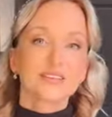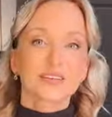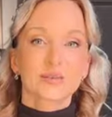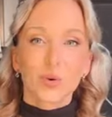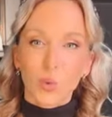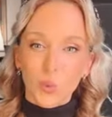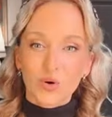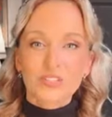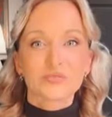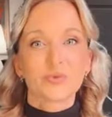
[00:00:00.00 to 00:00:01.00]
So
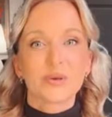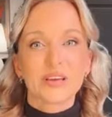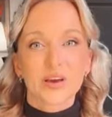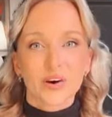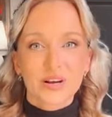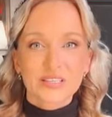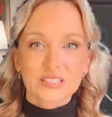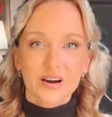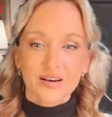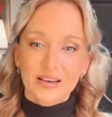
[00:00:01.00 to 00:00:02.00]
what it will be early
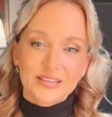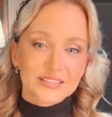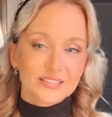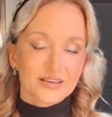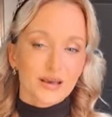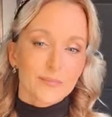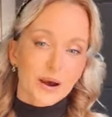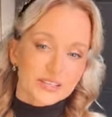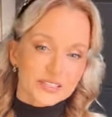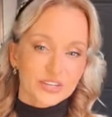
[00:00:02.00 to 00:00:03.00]
sign is
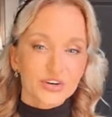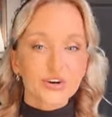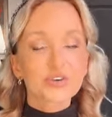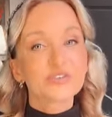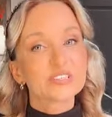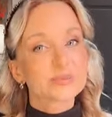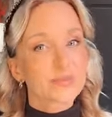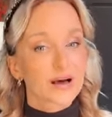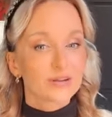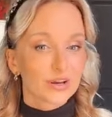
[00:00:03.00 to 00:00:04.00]
musty, earthy
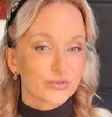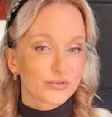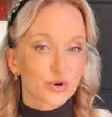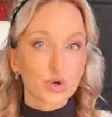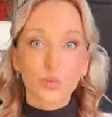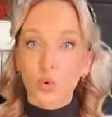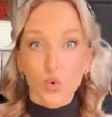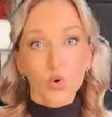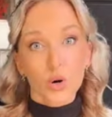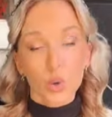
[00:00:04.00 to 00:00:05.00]
smell in room
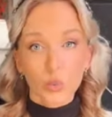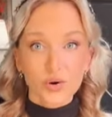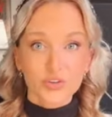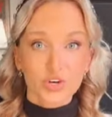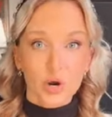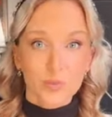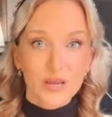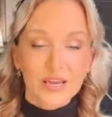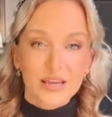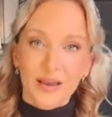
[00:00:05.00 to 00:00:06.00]
or wardrobe.
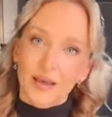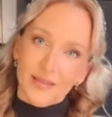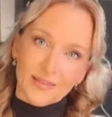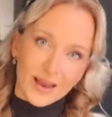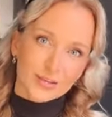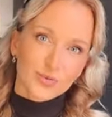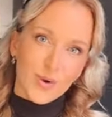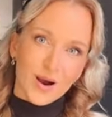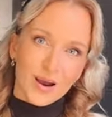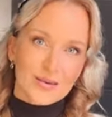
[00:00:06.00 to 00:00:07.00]
That's
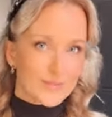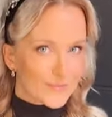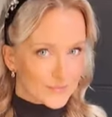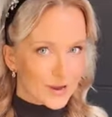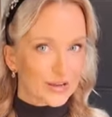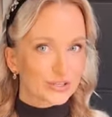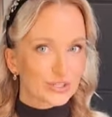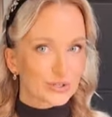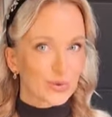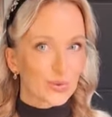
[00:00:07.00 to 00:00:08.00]
why make
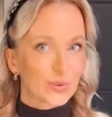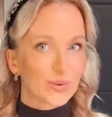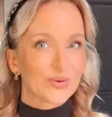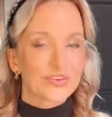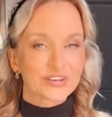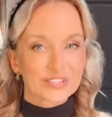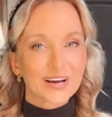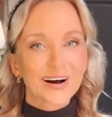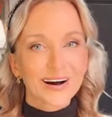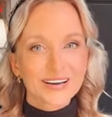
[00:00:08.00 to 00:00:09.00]
sure you
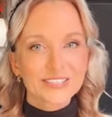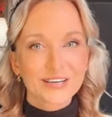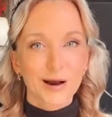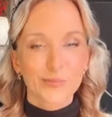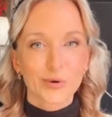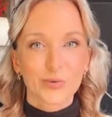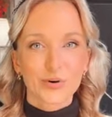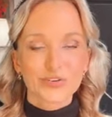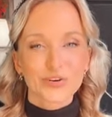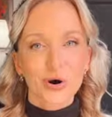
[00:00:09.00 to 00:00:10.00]
tidy up your
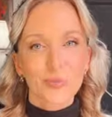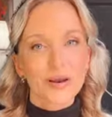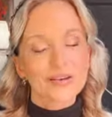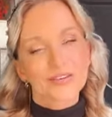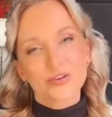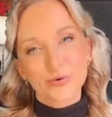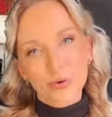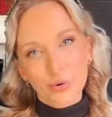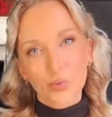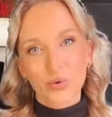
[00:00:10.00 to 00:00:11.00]
wardrobe and
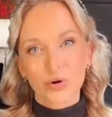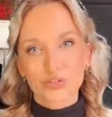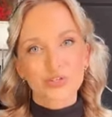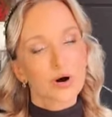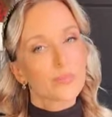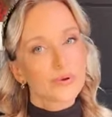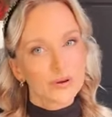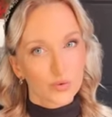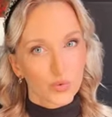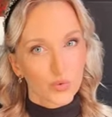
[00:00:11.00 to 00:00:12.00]
your wardrobe
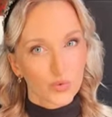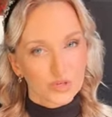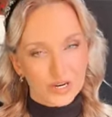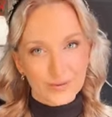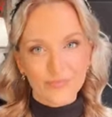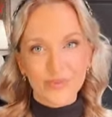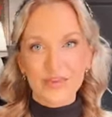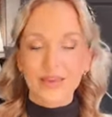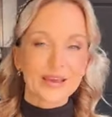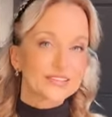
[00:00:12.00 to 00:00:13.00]
in order.
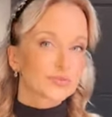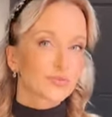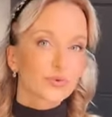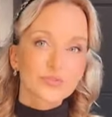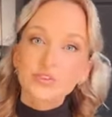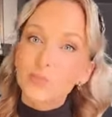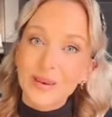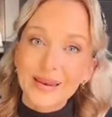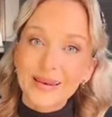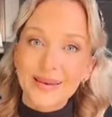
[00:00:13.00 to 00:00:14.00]
It's worth to
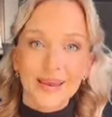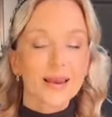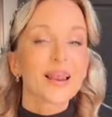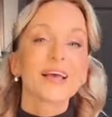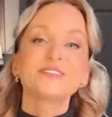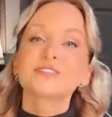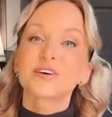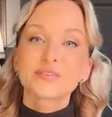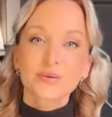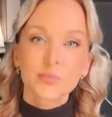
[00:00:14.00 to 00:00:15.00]
bin and let
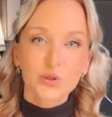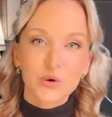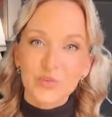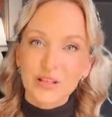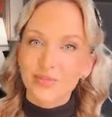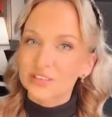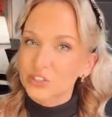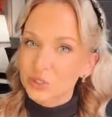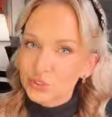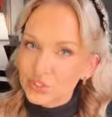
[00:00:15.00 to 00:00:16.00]
go some clothing
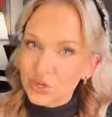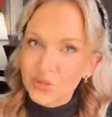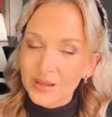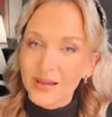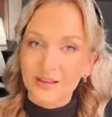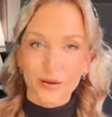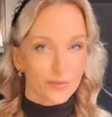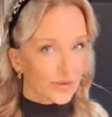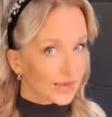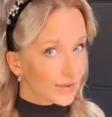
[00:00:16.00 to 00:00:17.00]
that you don't like.
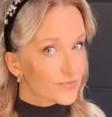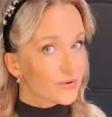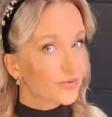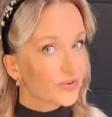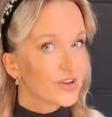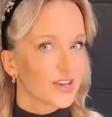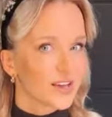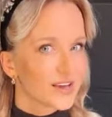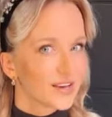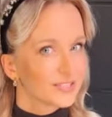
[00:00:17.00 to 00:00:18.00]
After keep them for
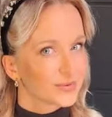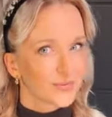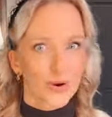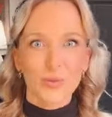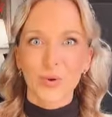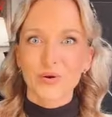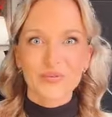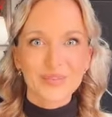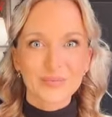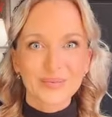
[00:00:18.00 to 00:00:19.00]
years without
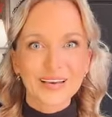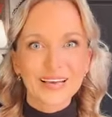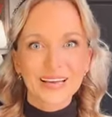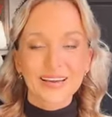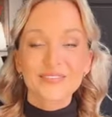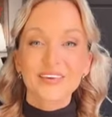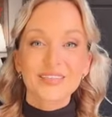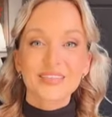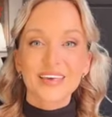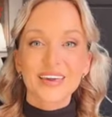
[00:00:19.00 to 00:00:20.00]
wearing them, and
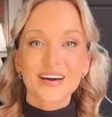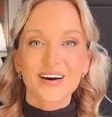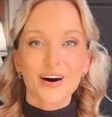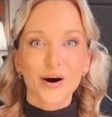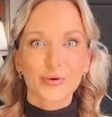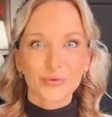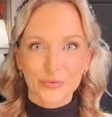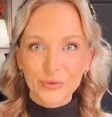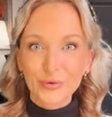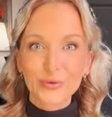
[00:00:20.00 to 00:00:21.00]
then they are
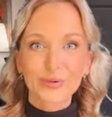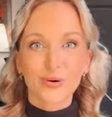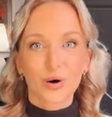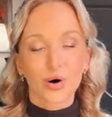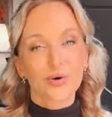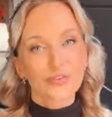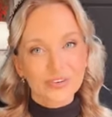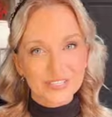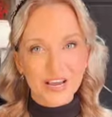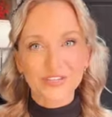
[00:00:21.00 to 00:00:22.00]
full of
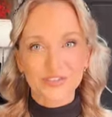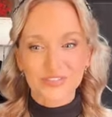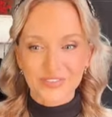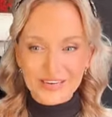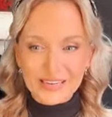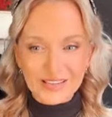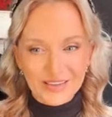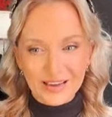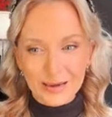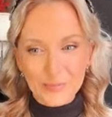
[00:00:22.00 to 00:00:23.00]
dangerous fungi
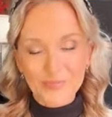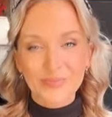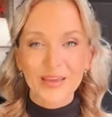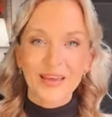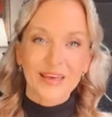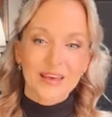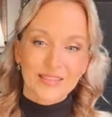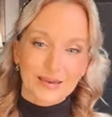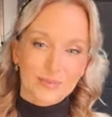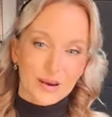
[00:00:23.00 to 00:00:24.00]
in there. They